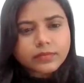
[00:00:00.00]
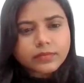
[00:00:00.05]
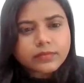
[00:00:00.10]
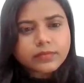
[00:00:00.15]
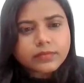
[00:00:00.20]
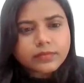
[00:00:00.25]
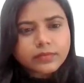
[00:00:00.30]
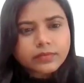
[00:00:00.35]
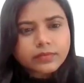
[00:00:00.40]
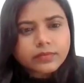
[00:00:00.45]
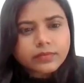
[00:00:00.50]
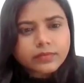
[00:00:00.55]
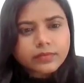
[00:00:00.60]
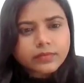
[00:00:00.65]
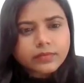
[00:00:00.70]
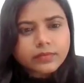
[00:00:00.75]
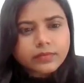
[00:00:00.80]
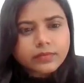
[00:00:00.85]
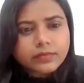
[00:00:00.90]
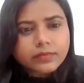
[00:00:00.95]

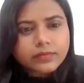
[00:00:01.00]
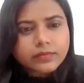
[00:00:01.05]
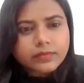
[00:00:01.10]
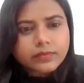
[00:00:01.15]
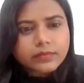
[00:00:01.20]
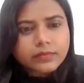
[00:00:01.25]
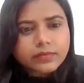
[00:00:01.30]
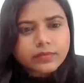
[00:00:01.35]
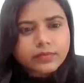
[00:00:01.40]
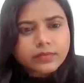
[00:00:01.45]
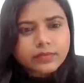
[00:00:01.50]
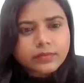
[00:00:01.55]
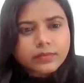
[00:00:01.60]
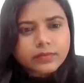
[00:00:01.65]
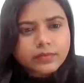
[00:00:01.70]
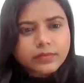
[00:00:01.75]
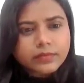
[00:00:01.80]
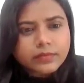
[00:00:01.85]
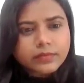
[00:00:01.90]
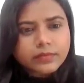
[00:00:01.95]

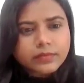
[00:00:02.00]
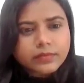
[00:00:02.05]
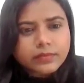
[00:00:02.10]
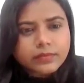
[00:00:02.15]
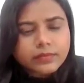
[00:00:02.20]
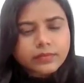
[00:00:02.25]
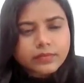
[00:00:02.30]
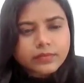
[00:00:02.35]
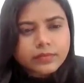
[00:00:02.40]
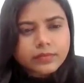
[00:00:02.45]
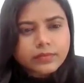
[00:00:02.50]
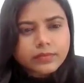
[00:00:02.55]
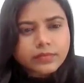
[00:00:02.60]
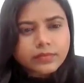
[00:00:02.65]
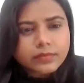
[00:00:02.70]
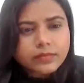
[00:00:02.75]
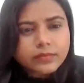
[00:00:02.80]
The person shown says nothing.